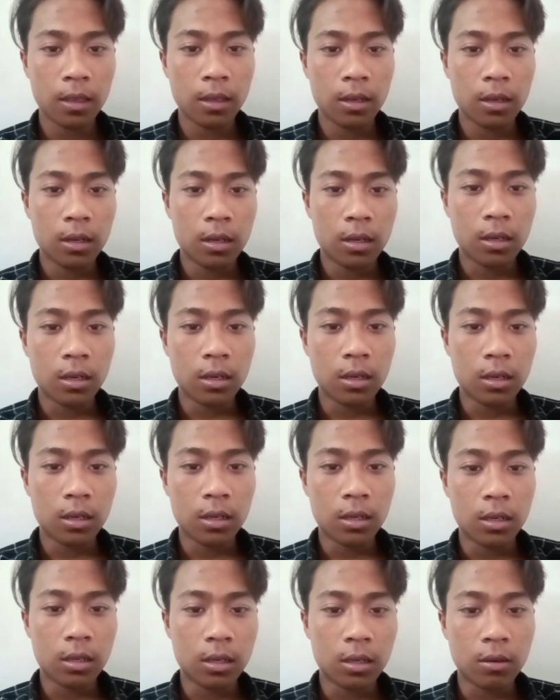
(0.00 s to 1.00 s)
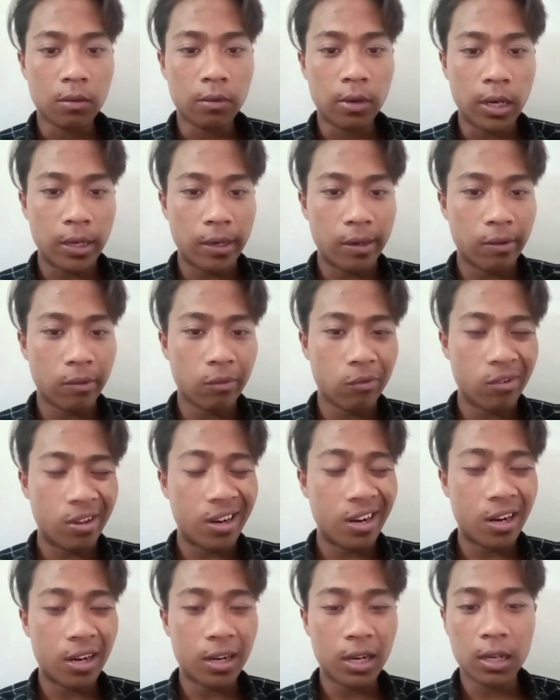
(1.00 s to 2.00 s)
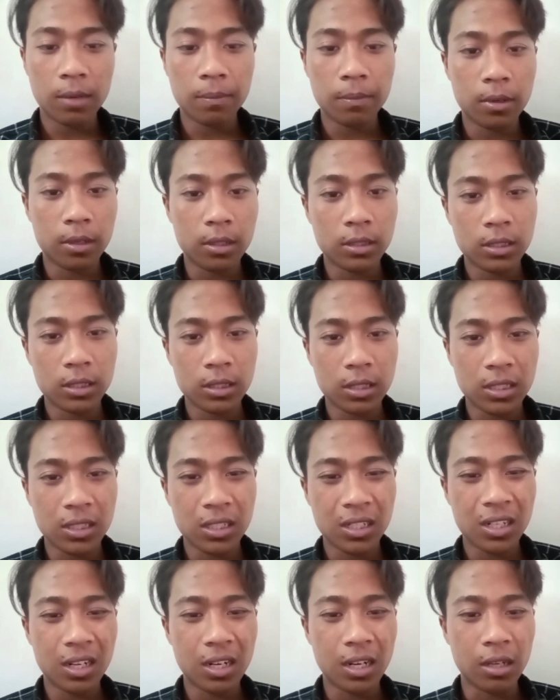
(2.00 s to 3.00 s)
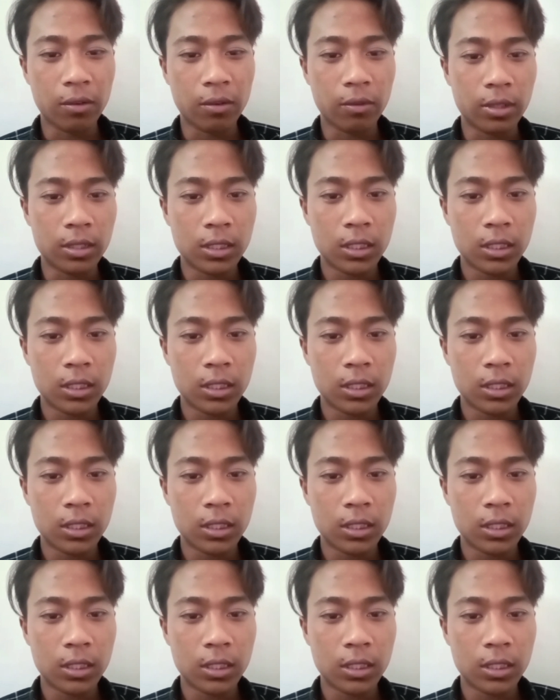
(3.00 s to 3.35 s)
When we learning about a second language,